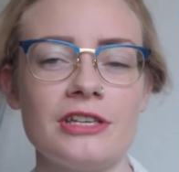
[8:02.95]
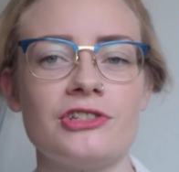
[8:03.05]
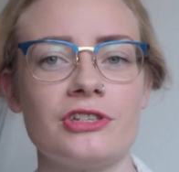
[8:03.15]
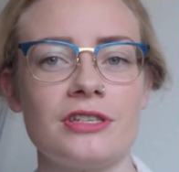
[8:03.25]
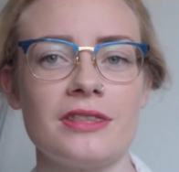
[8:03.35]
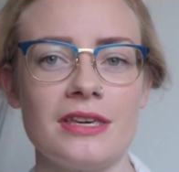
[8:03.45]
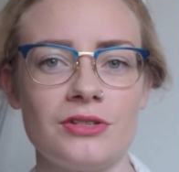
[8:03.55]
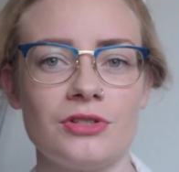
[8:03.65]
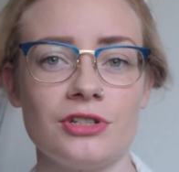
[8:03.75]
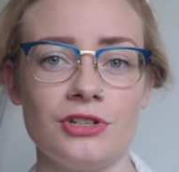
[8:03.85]
It's just that the
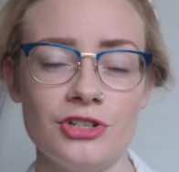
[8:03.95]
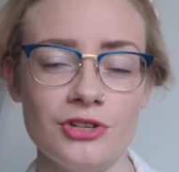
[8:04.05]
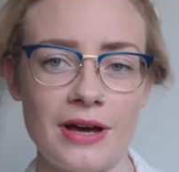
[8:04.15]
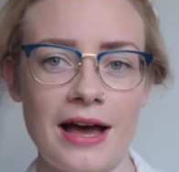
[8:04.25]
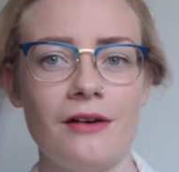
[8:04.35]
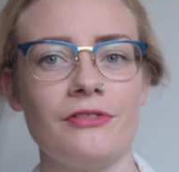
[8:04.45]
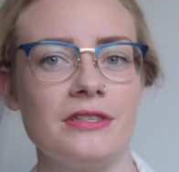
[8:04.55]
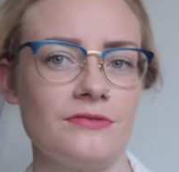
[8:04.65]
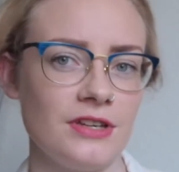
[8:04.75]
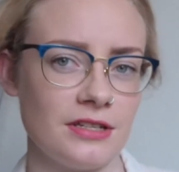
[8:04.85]
estrogen you do have
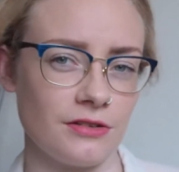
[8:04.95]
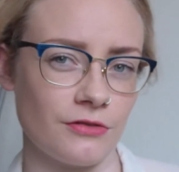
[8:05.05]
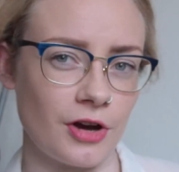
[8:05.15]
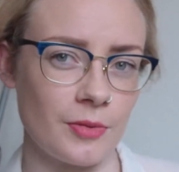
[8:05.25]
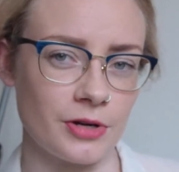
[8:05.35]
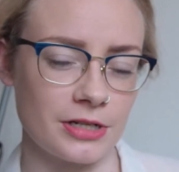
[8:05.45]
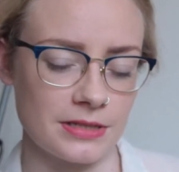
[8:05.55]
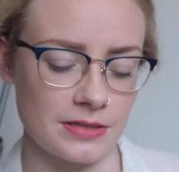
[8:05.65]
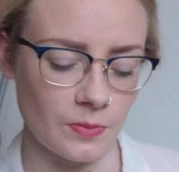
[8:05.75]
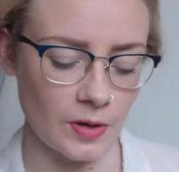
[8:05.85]
is feeding your fibroid
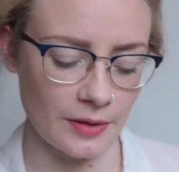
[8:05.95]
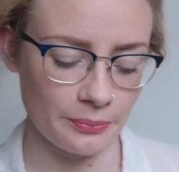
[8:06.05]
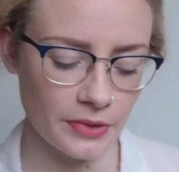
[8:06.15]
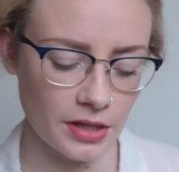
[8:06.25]
in some way.